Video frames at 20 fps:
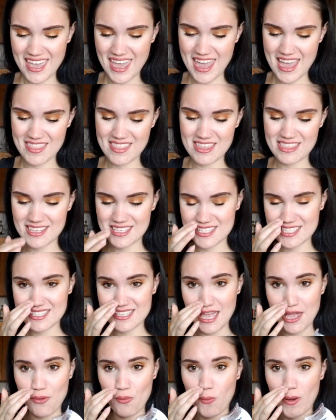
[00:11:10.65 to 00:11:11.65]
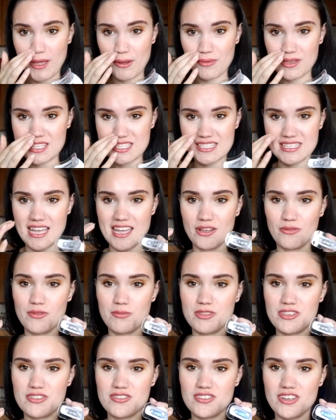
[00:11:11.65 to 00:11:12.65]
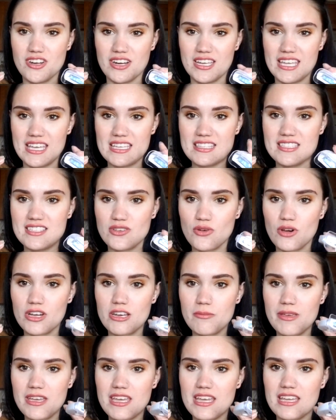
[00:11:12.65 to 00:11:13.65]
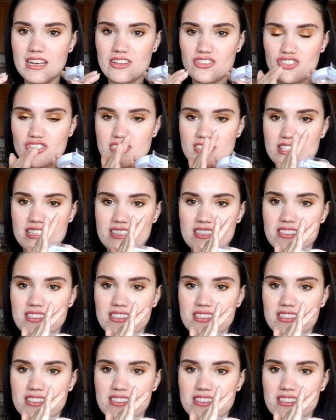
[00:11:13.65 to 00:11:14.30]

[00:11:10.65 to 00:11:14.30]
And then this is a white with style. We've been using our kits quite a bit, and it